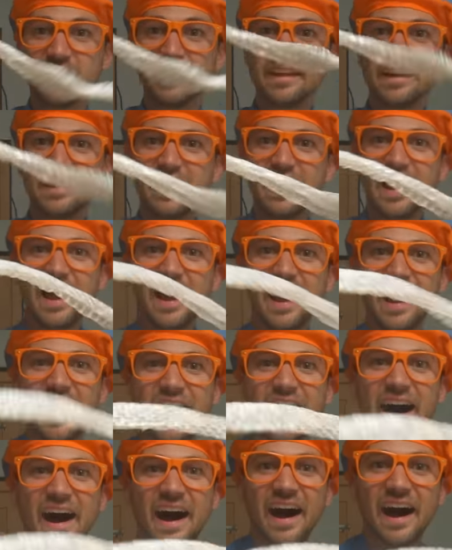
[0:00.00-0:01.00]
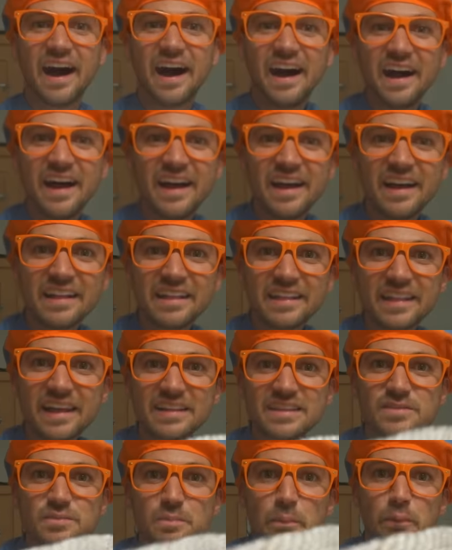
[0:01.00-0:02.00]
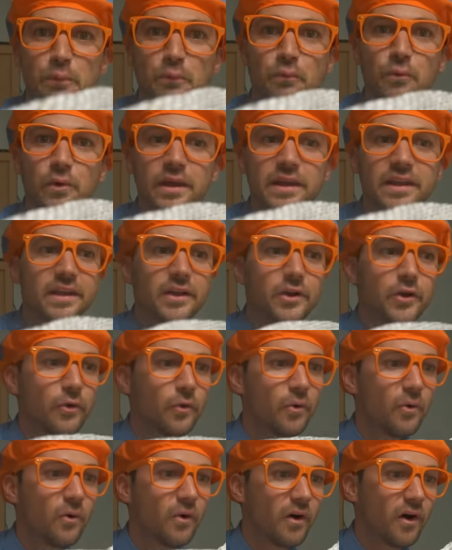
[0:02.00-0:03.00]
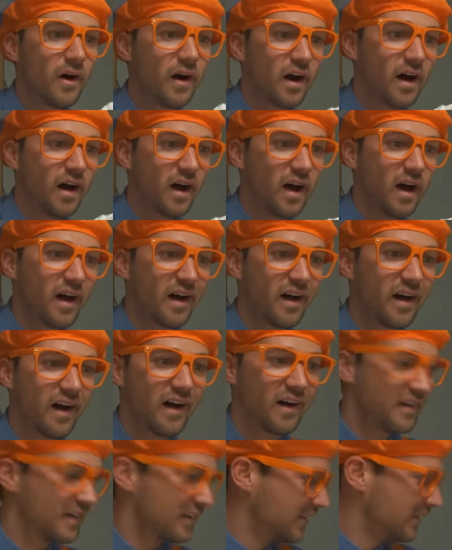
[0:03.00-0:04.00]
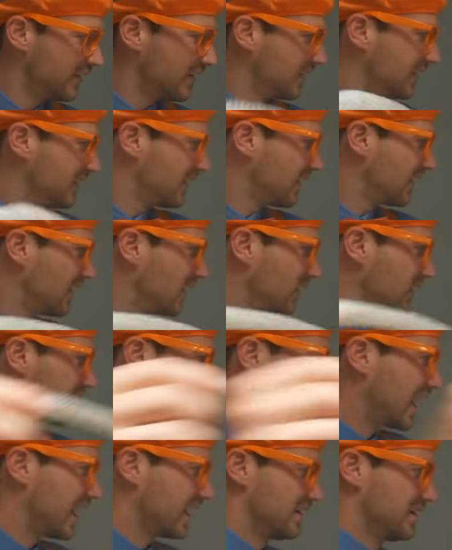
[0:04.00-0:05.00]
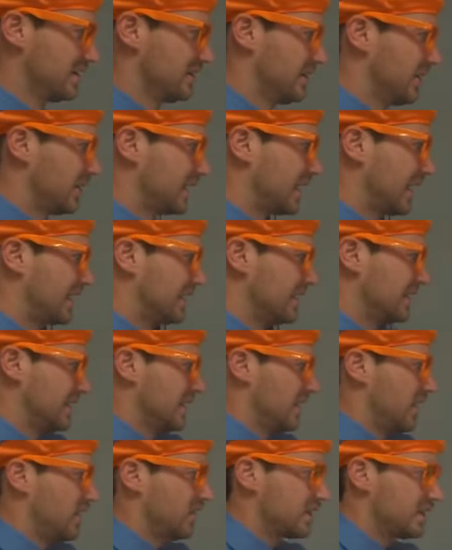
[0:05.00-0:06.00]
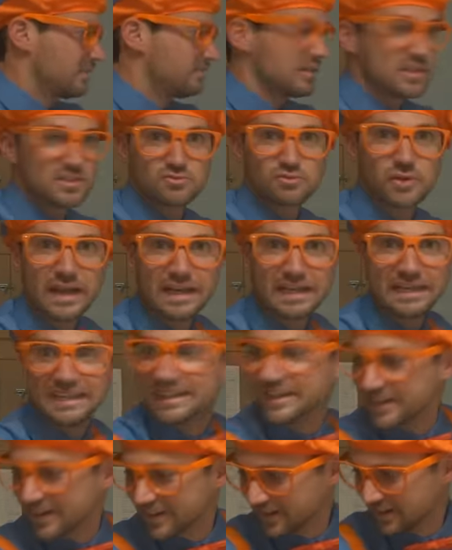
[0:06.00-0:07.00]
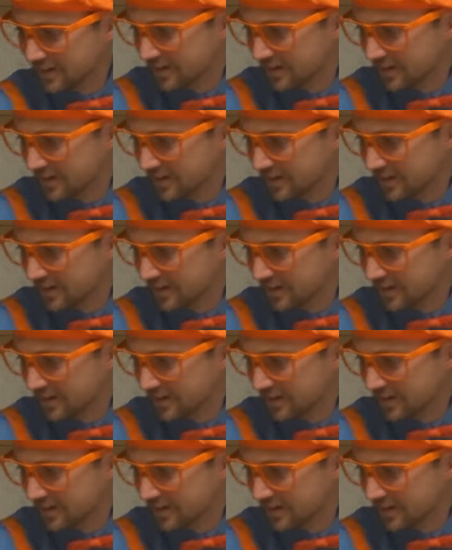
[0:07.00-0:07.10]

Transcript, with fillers: Yeah, that's pretty cool, huh? Okay, Okay, I'll keep these right here.